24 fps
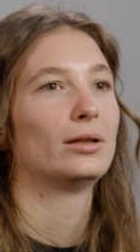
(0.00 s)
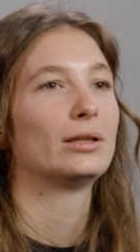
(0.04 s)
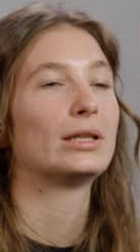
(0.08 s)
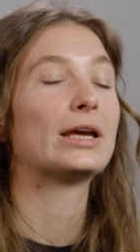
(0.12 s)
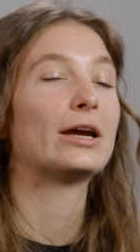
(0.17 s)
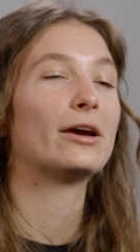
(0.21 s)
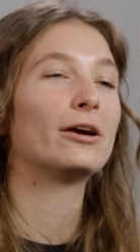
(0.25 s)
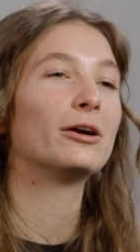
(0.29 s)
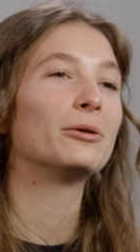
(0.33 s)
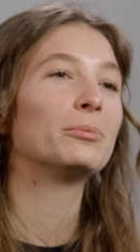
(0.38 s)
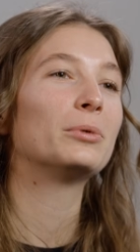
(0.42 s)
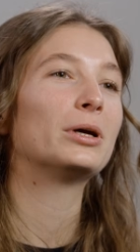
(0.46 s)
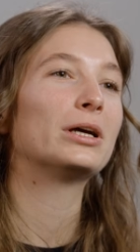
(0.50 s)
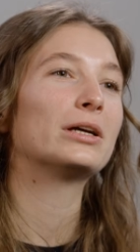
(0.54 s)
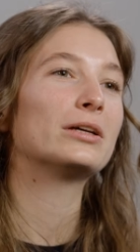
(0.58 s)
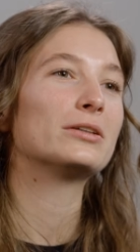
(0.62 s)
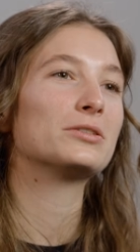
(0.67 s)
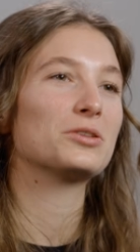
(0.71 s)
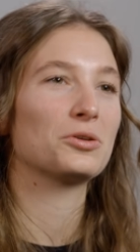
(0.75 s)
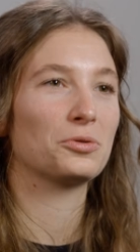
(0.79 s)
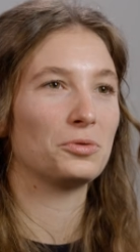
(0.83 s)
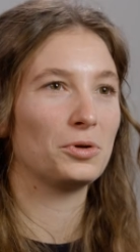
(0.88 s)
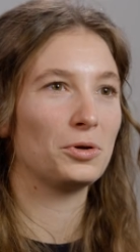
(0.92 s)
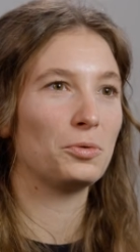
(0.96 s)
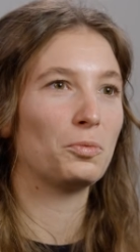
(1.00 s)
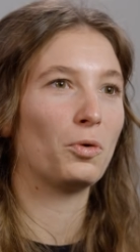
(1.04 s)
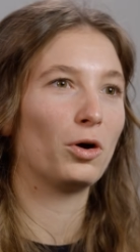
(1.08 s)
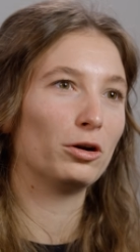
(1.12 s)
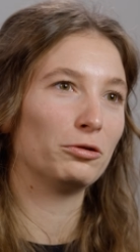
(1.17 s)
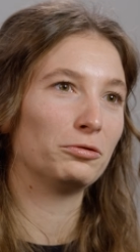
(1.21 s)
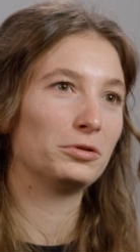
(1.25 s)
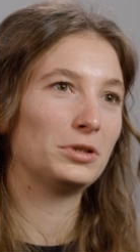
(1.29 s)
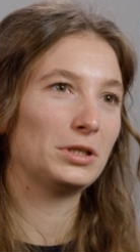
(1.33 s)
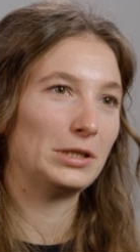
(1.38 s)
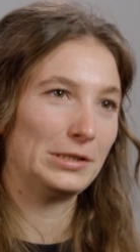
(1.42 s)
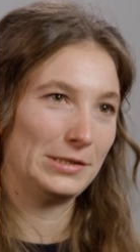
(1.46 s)
The airbag is only one
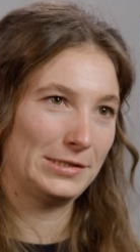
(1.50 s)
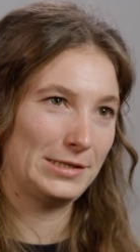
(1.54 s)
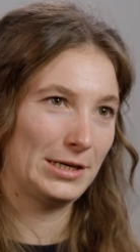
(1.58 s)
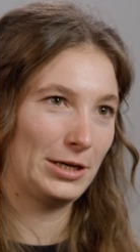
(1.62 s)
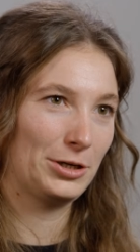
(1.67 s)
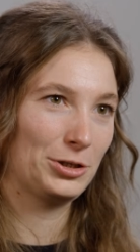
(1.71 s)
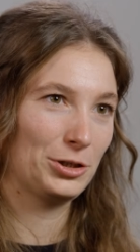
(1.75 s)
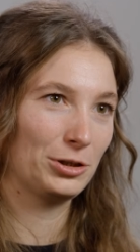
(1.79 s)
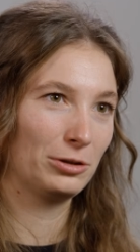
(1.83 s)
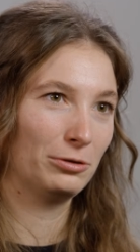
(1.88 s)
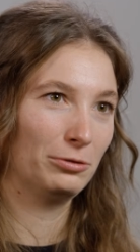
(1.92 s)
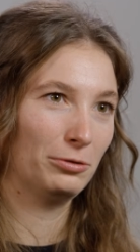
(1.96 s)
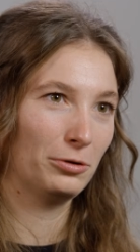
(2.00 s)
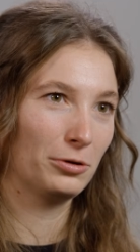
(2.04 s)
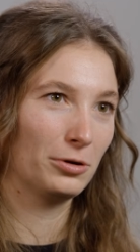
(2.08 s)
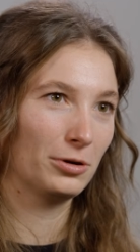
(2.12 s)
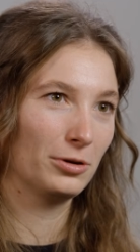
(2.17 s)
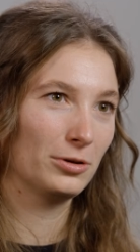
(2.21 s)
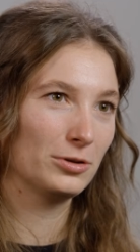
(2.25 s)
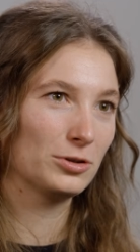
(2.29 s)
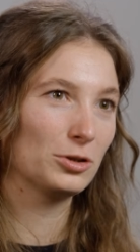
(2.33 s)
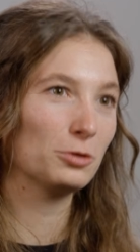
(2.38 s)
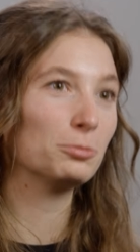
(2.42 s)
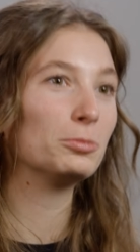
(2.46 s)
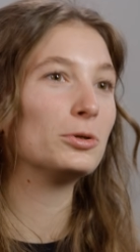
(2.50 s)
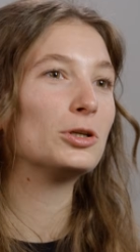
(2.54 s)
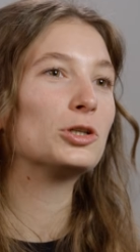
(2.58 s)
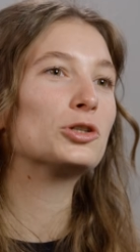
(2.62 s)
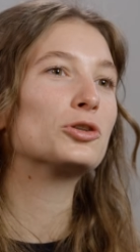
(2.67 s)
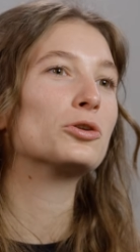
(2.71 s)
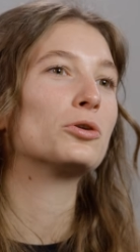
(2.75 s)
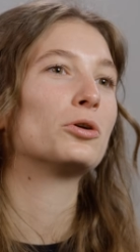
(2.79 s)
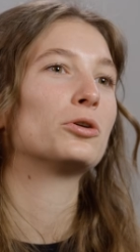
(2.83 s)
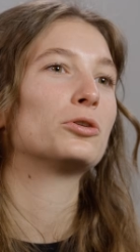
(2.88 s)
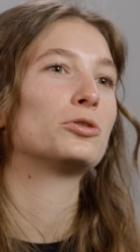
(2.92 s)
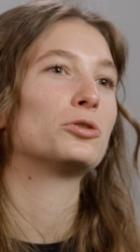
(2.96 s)
of the essential four, so be
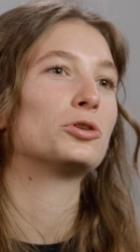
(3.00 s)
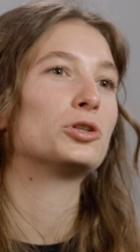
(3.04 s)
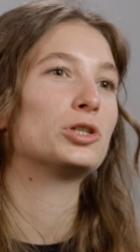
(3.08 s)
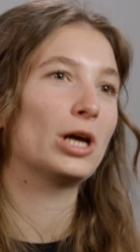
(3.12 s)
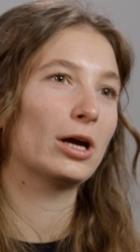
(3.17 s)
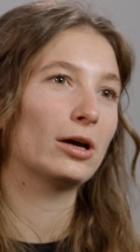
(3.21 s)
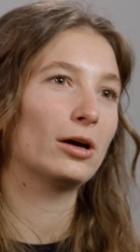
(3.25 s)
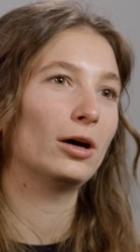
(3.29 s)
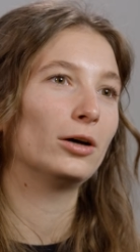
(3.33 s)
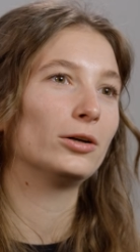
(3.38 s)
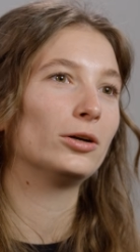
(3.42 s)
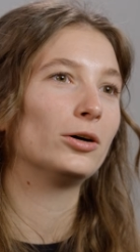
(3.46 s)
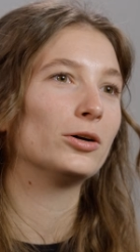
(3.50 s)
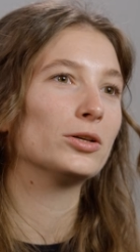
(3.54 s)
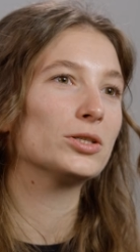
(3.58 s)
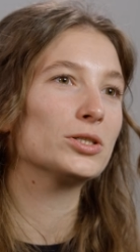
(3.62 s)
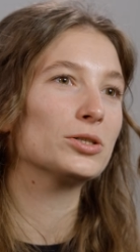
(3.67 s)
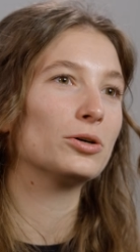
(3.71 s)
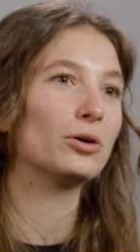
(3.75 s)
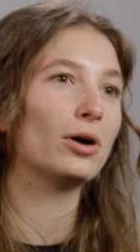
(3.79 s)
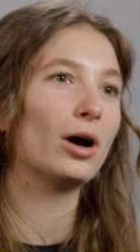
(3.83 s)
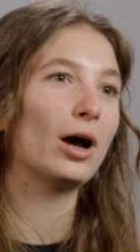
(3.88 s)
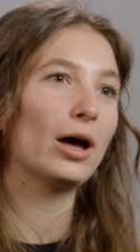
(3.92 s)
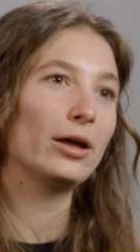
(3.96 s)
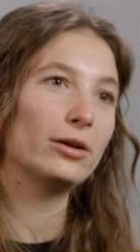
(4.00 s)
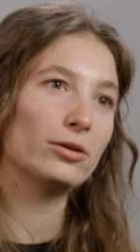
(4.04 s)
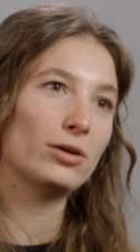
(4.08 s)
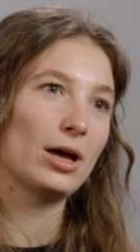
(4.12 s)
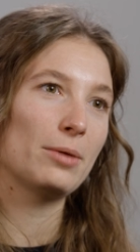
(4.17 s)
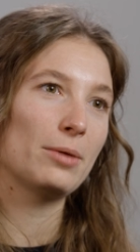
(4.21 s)
sure to check out also our other